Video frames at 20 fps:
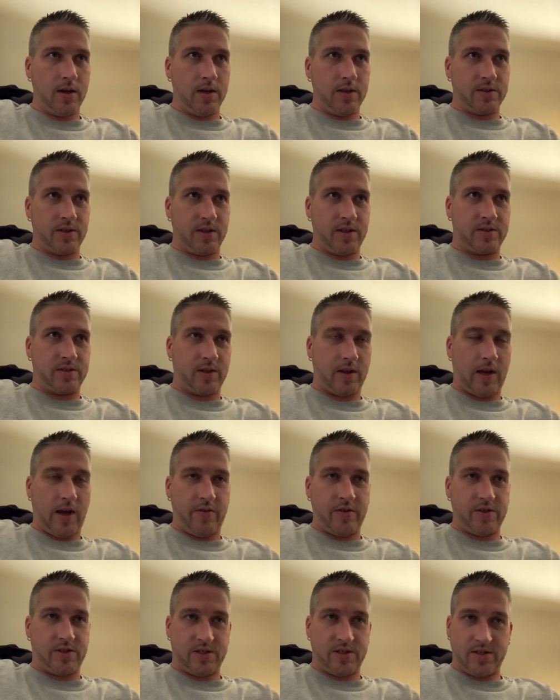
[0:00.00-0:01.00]
So this
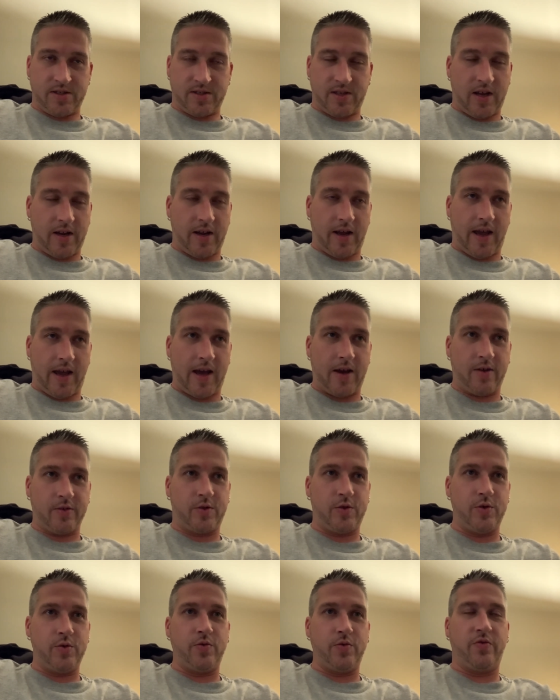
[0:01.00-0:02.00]
obviously is not a
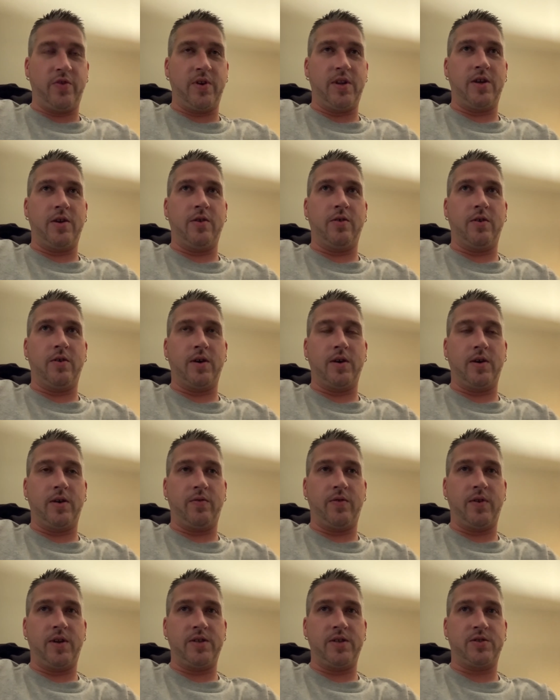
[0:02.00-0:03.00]
how-to video of
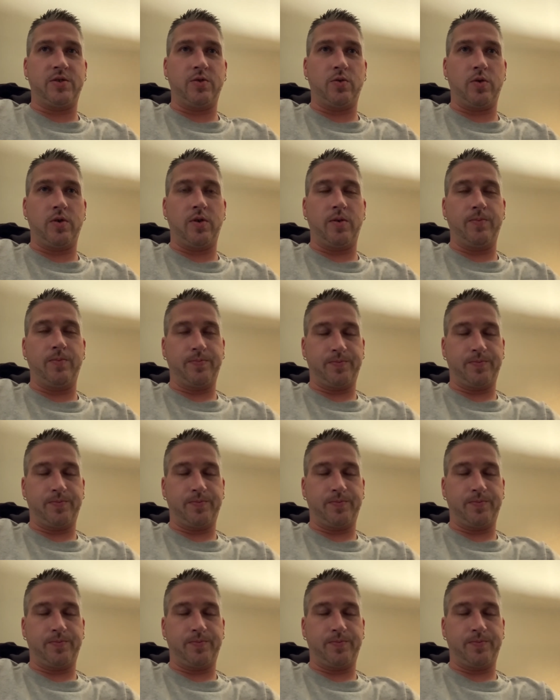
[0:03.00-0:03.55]
any sort.